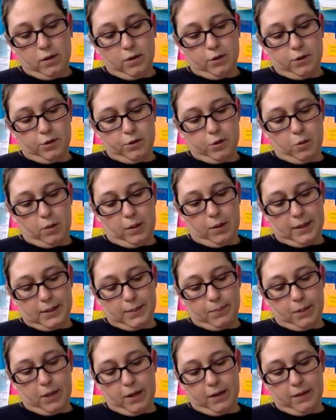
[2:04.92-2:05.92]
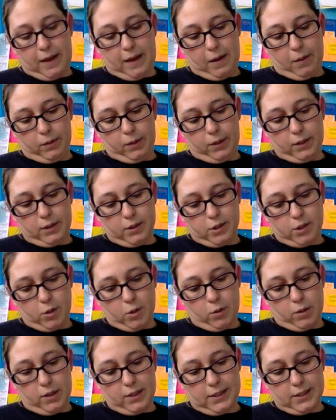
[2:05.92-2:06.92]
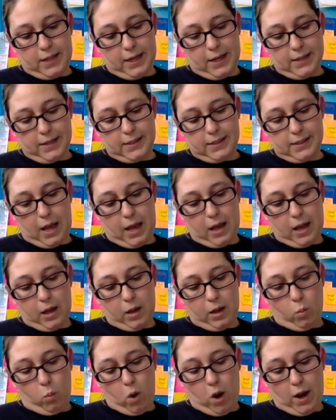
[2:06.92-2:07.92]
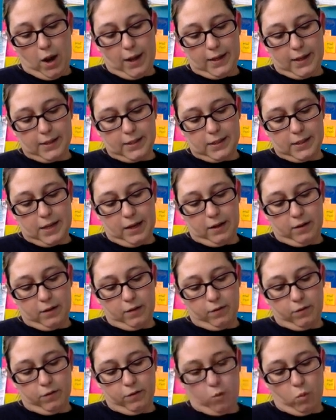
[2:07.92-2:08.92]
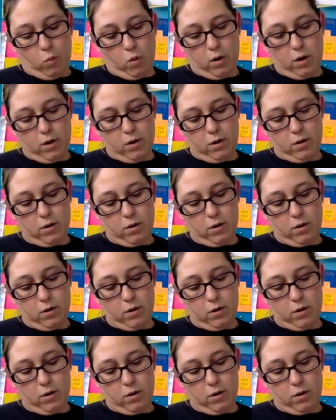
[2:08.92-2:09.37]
So let's plug that one in. So in this case, y is negative 4.